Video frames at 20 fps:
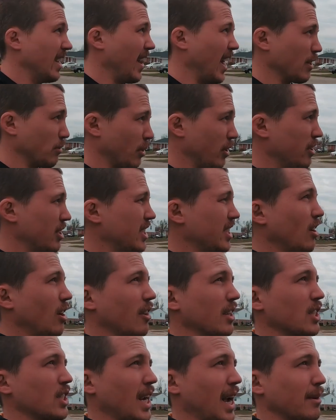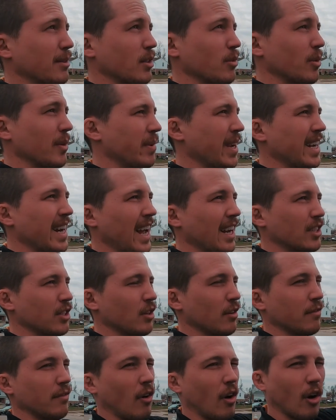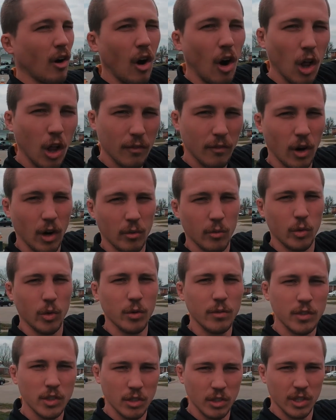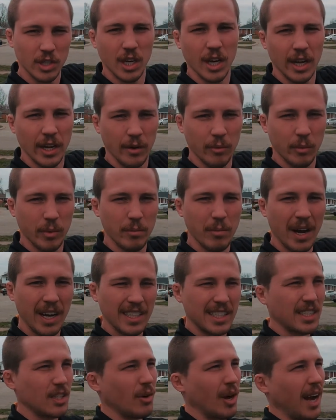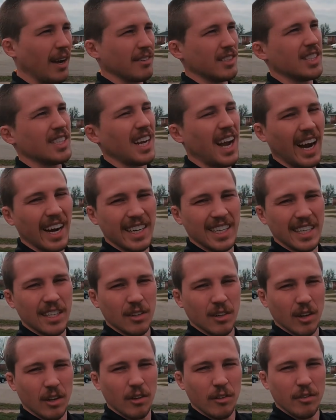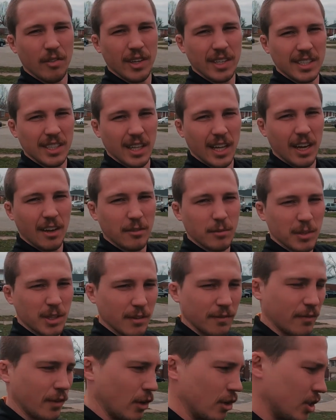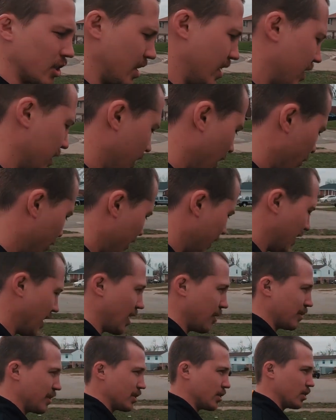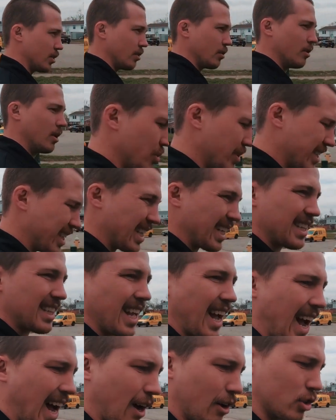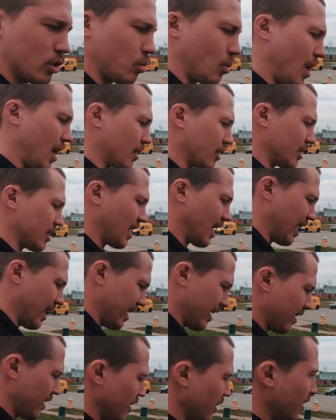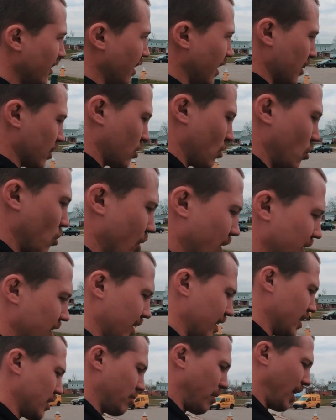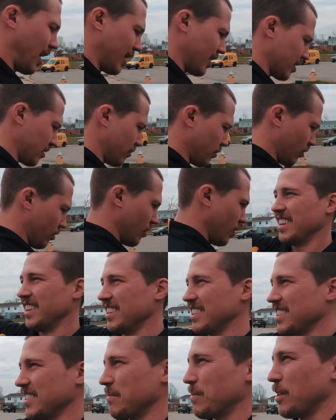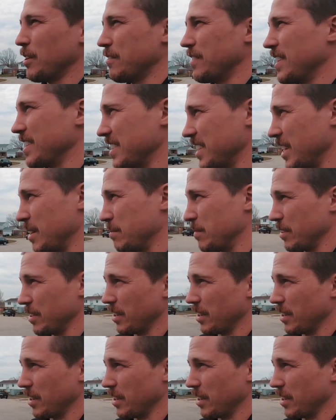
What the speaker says: That's why you see all the jobs that we've been at so far, all of our roofs are done. We might still have siding or other things left, but the first thing that we come and do is we get the house watertight as quickly as possible. Here's a perfect example.